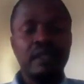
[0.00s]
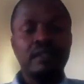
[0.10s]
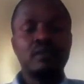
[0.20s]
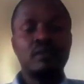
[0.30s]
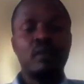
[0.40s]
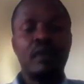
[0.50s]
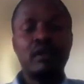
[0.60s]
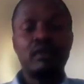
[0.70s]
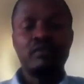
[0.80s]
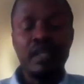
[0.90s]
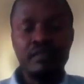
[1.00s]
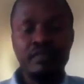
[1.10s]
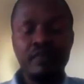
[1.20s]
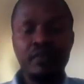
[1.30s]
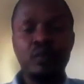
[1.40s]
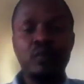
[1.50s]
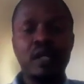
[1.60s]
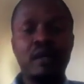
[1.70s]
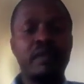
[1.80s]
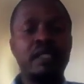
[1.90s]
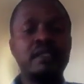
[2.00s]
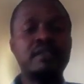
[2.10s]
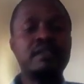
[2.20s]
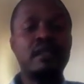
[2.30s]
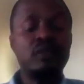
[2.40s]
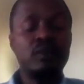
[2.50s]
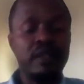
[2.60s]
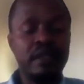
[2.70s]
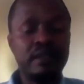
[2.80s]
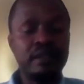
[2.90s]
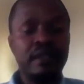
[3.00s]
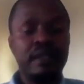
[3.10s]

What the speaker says: So we're one of very few companies that do this.